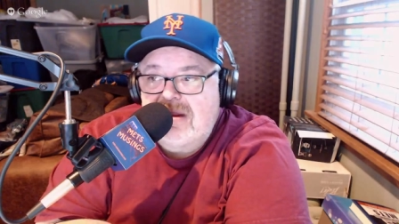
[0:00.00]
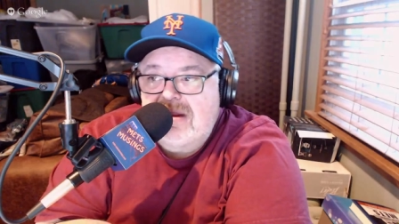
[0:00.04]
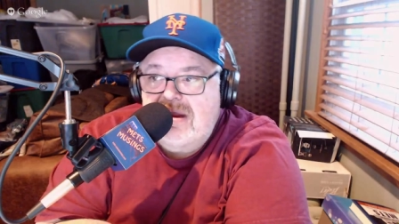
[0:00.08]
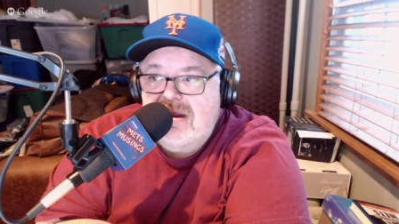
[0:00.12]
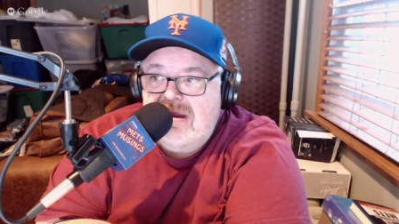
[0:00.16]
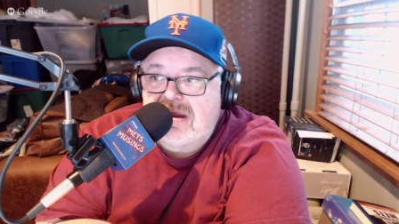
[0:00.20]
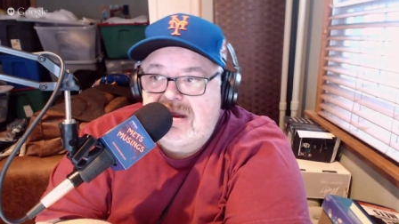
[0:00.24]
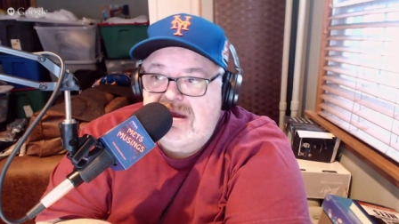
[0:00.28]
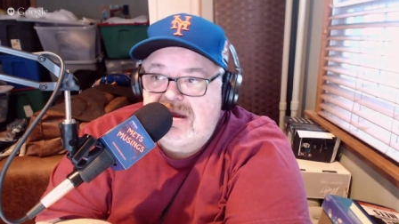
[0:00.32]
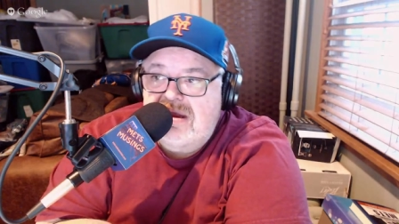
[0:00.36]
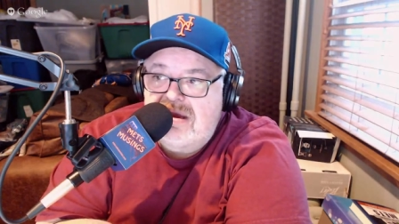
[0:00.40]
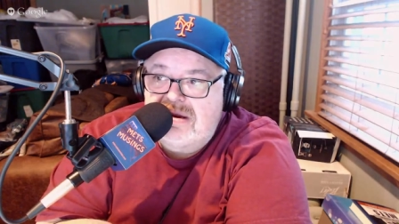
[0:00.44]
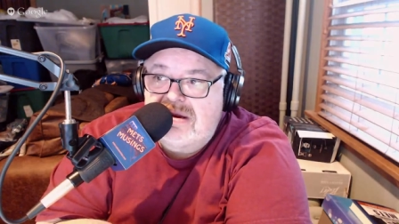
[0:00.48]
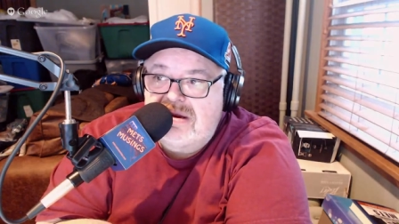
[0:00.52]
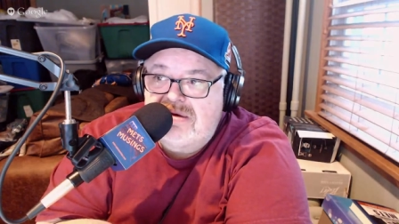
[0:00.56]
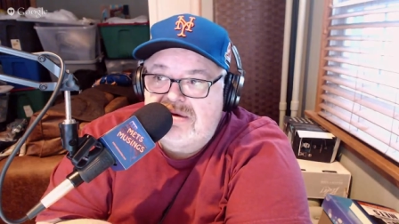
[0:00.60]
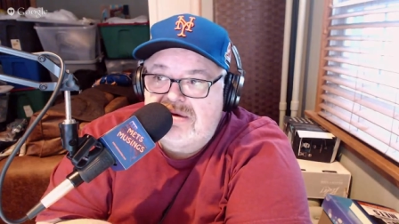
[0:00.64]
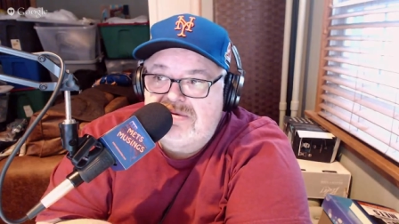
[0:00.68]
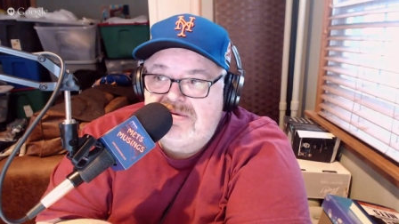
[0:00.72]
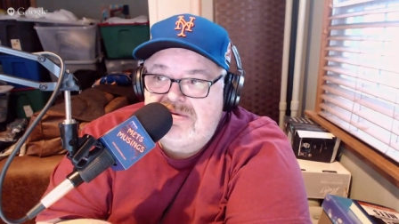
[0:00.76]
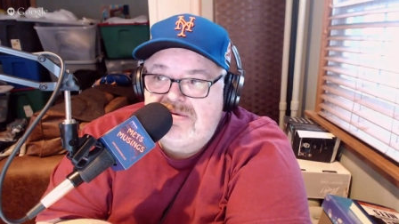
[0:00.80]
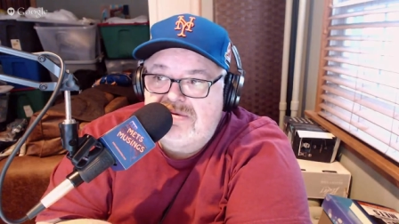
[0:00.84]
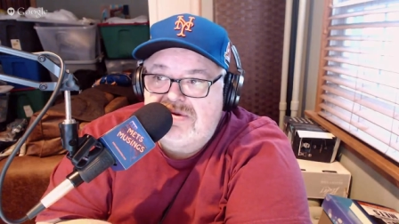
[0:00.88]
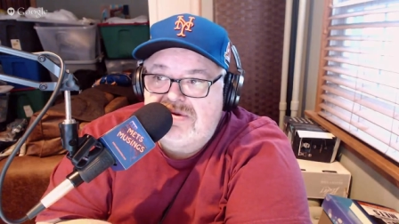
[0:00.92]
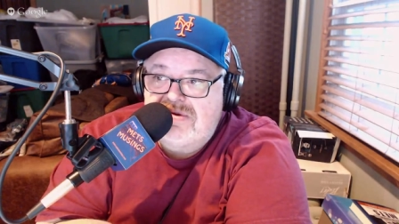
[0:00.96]

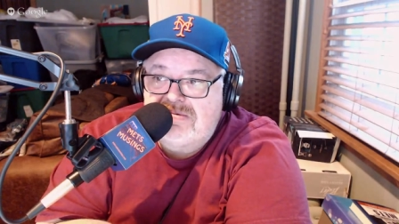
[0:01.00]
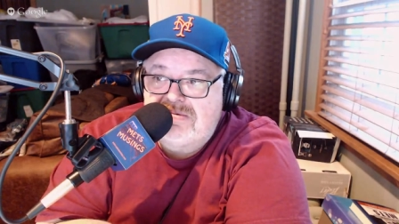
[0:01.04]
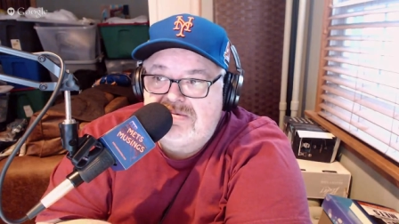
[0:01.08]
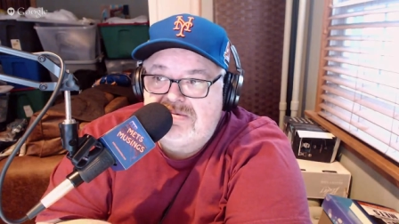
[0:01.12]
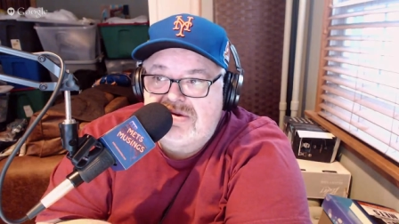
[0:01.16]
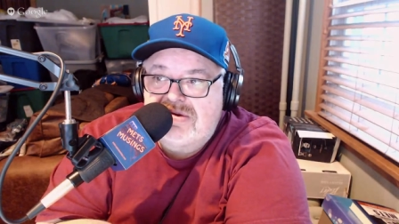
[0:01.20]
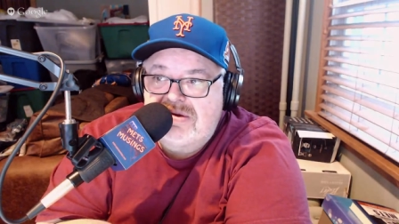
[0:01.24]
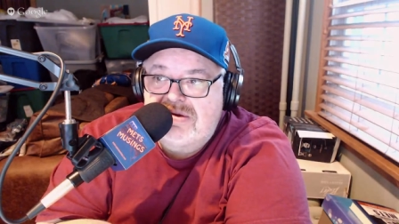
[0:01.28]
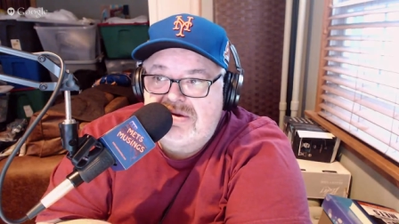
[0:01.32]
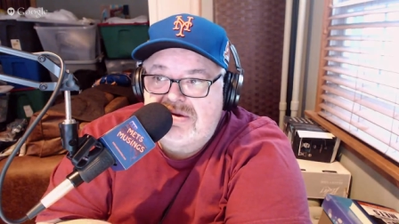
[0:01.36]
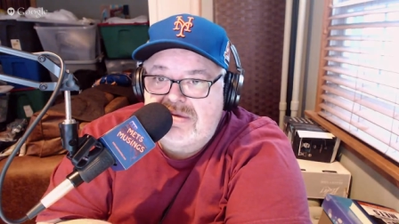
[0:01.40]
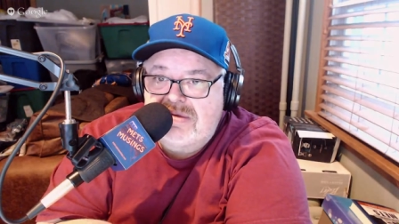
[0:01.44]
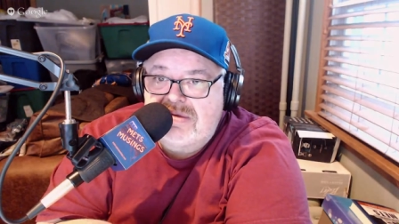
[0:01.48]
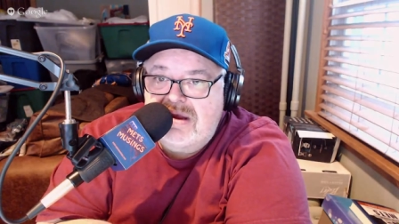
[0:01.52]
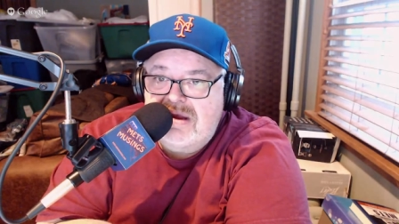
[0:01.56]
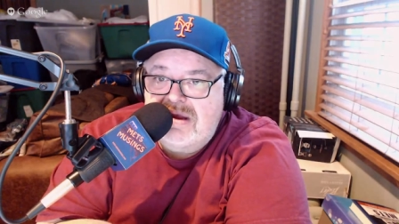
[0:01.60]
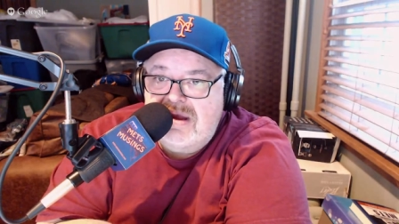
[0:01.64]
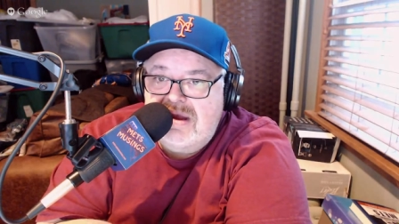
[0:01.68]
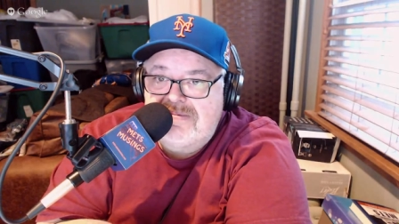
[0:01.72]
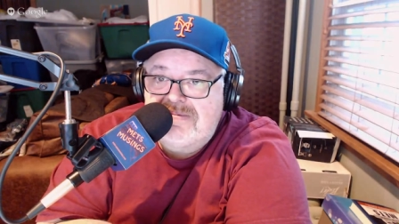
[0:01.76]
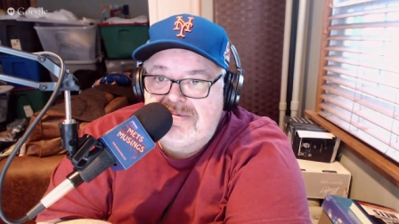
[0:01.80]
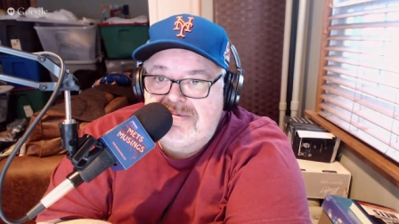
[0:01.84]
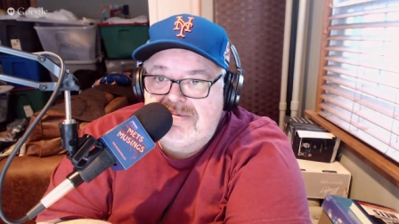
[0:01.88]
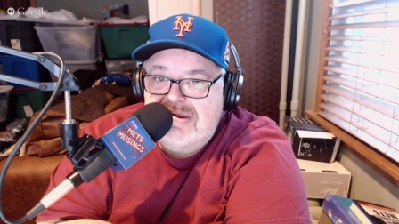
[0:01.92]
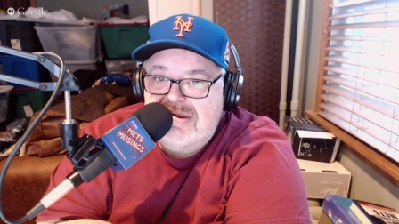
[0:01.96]
So
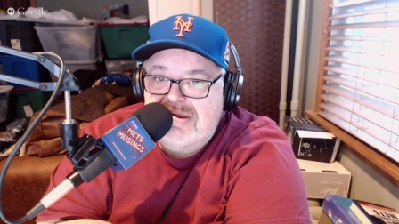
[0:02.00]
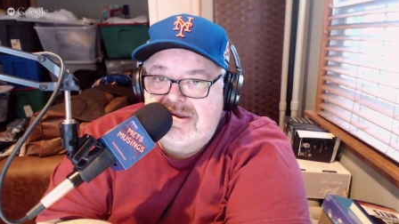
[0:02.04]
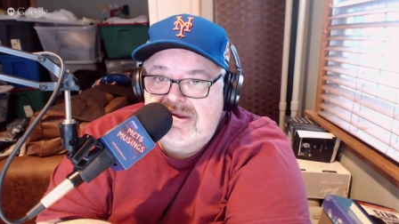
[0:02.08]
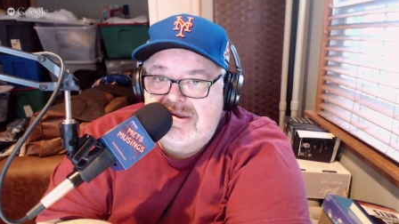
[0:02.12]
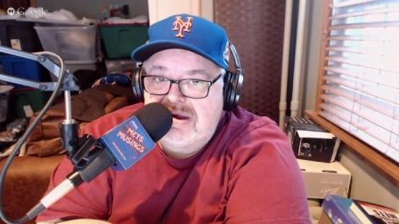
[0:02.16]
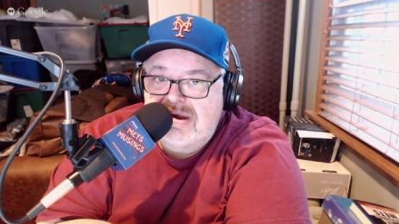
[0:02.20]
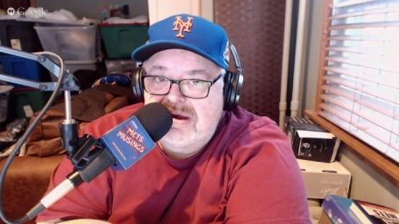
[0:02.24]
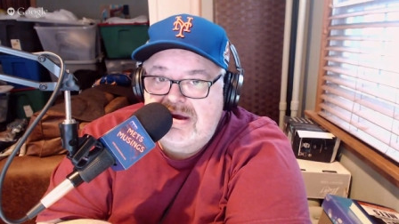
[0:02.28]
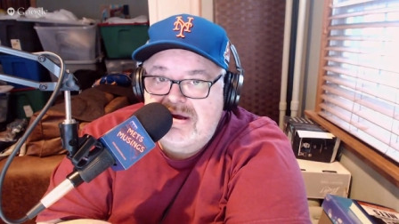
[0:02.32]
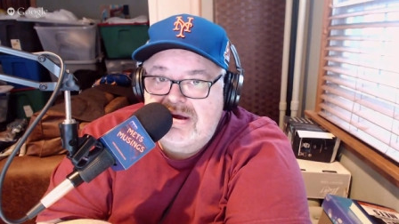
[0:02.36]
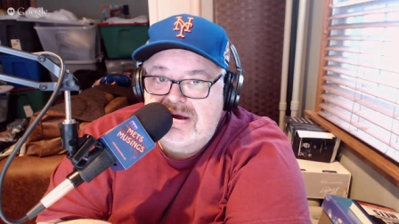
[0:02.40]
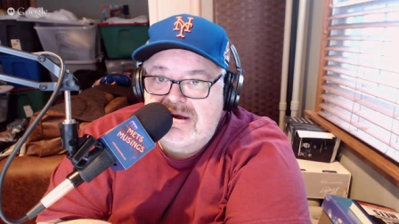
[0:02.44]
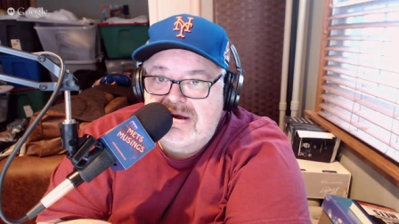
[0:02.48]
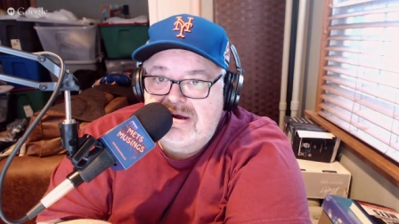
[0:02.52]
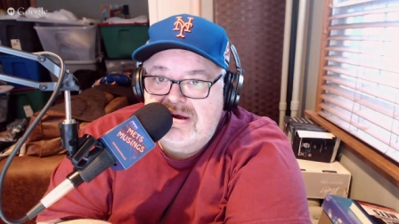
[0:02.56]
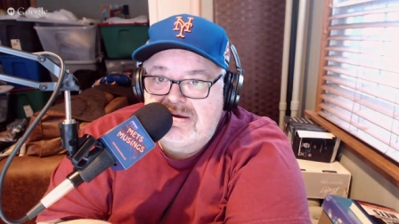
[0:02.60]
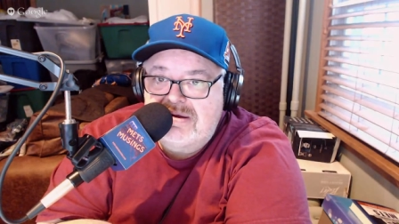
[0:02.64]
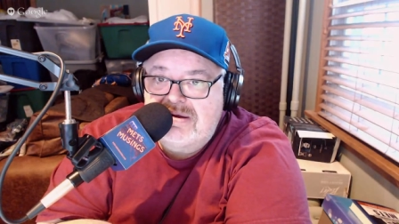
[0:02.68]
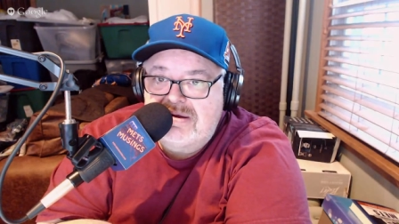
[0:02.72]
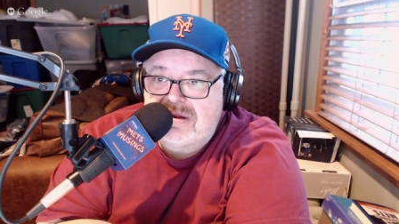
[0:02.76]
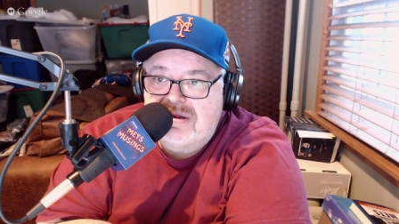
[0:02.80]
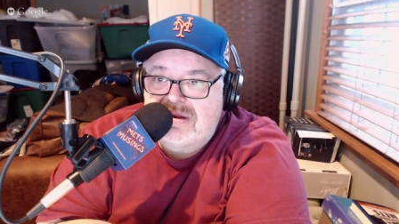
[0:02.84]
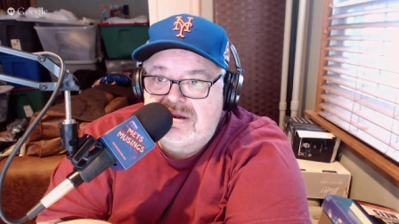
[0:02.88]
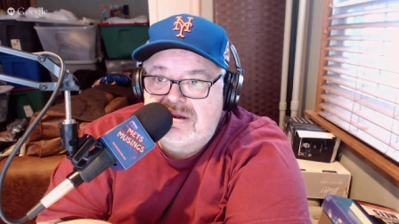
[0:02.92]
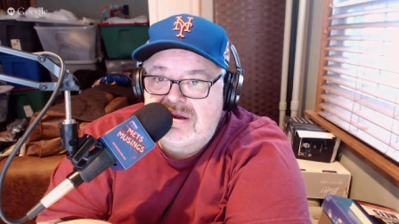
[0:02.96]
sometimes
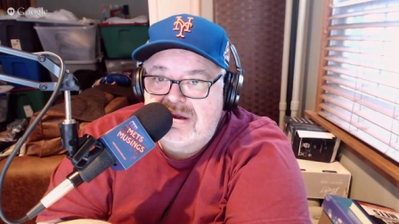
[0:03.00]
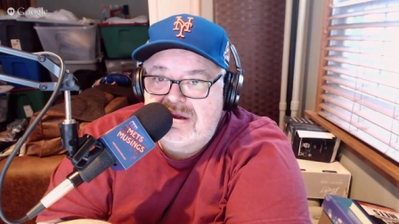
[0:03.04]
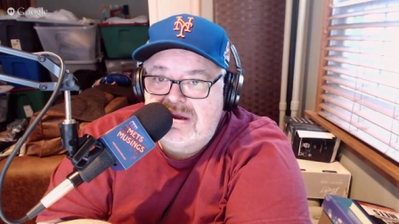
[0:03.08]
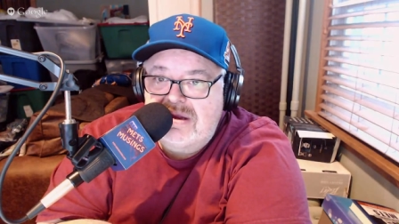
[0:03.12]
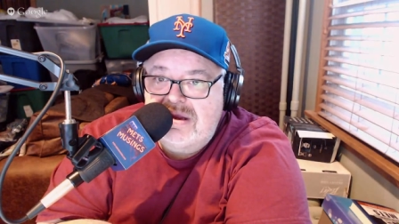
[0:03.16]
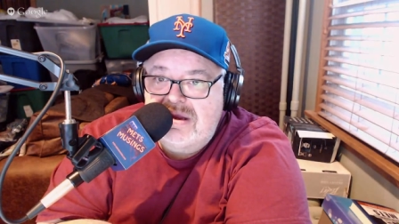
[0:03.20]
you